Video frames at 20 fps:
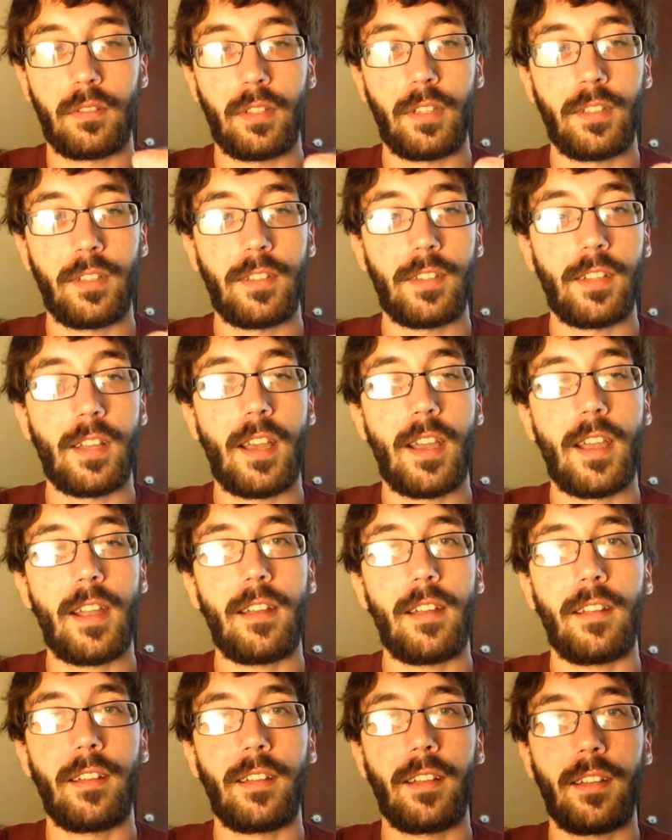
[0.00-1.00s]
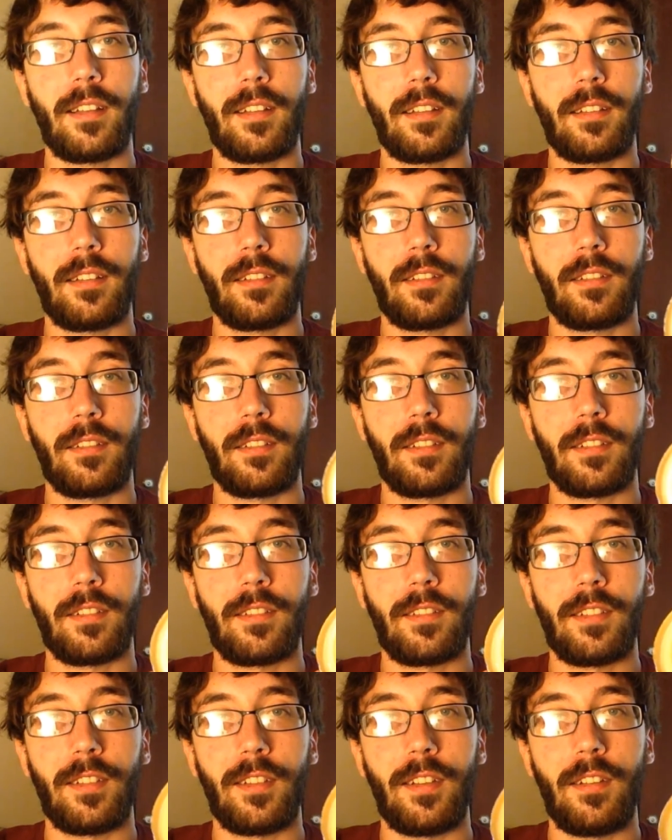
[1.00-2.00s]
Inside, you can
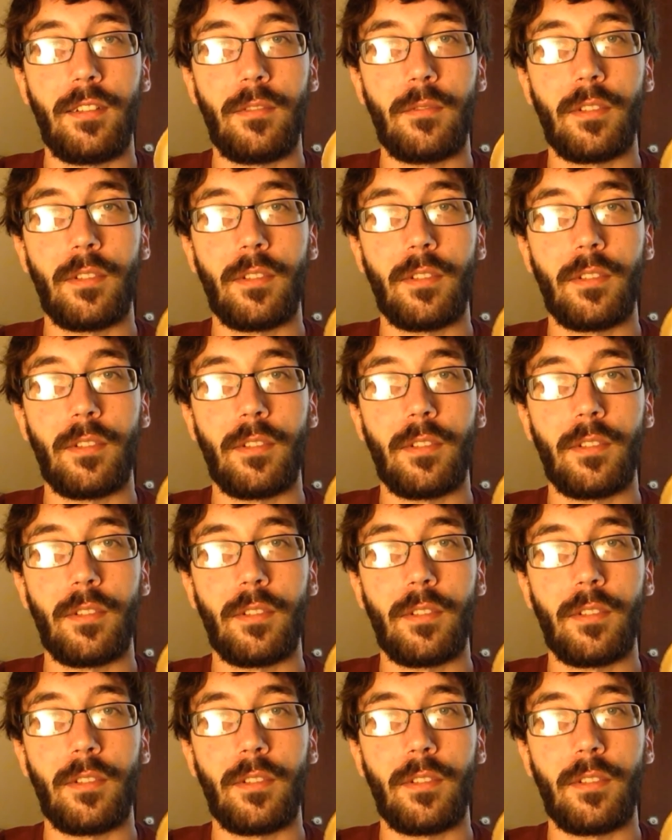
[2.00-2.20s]
see